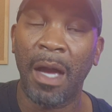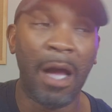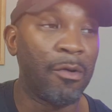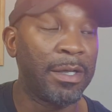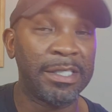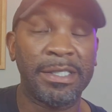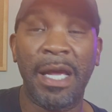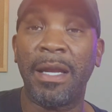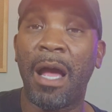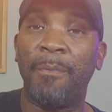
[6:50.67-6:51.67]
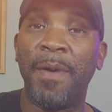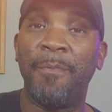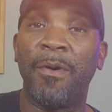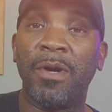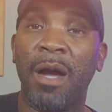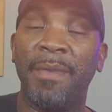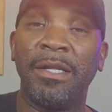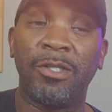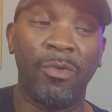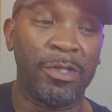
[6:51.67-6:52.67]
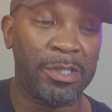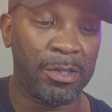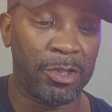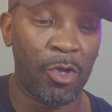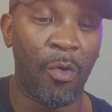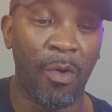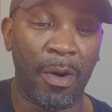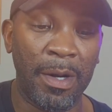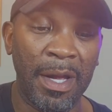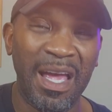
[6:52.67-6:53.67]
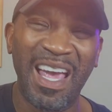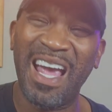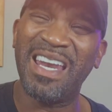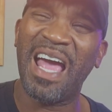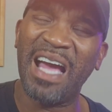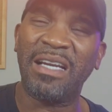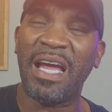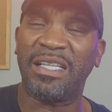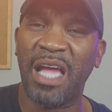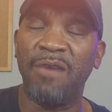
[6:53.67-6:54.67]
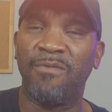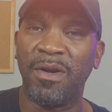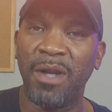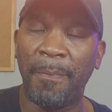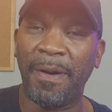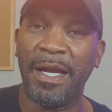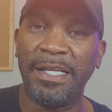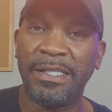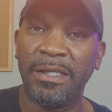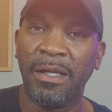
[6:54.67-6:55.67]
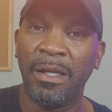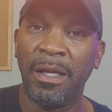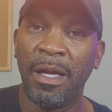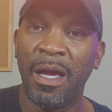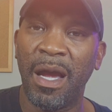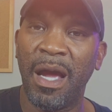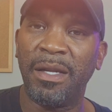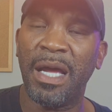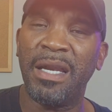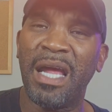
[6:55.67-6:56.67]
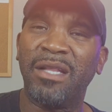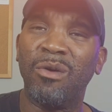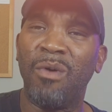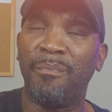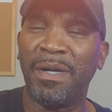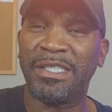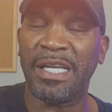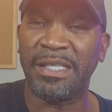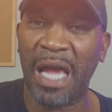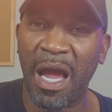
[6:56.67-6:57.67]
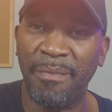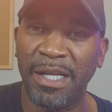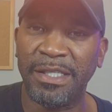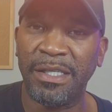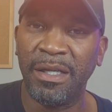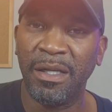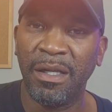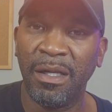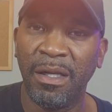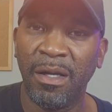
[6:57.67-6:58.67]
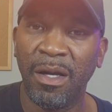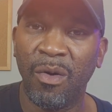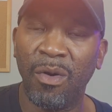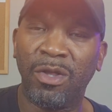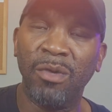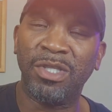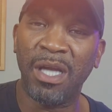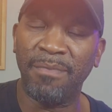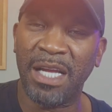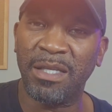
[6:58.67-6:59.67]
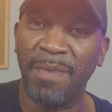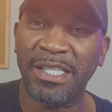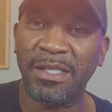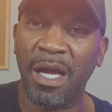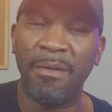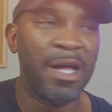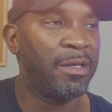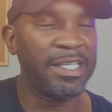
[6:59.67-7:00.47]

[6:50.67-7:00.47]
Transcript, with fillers: I don't understand how people come into a store and act like they run the place and then they do a bunch of damage or do something that's messed up.